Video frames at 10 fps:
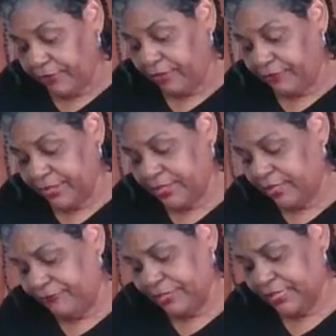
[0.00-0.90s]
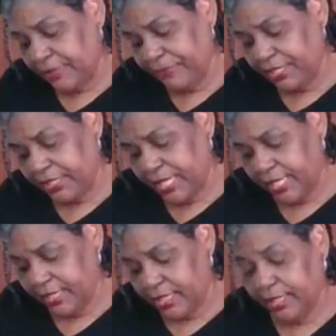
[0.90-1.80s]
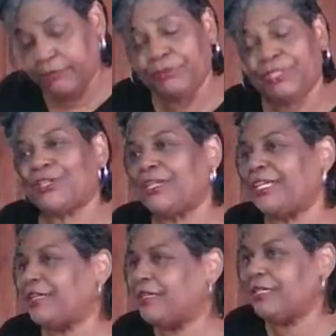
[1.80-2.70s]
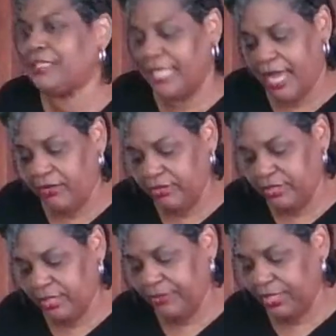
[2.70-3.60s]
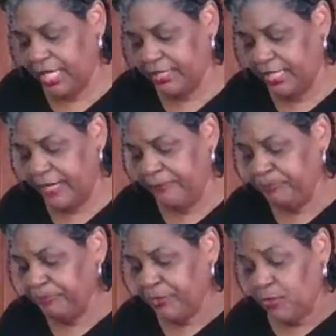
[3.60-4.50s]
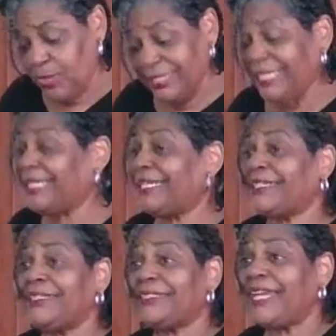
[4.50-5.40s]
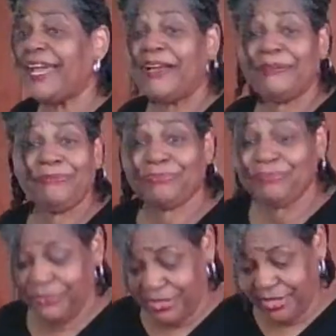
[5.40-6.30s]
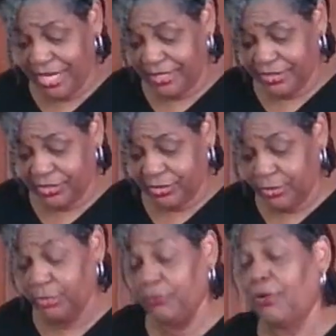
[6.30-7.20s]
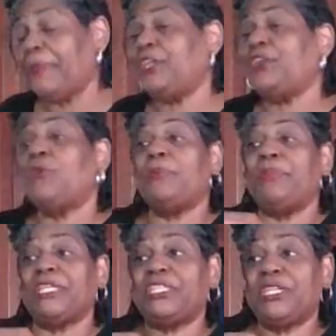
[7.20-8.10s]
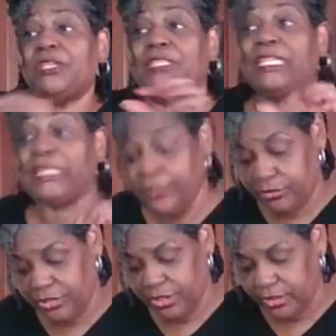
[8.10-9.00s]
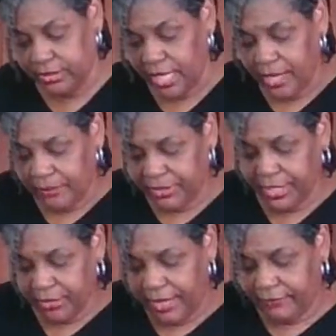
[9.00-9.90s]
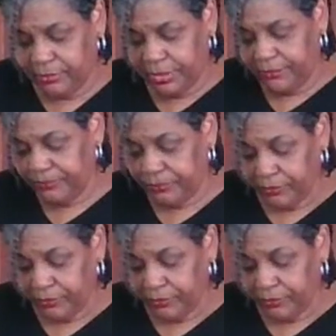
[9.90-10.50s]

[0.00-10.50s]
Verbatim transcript: If it's, if it's something that uh, it's going to get cooked down or something like that, once they get cooked down, they're not necessarily uniform. I mean, you don't want big chunks and little chunks, but they don't have to be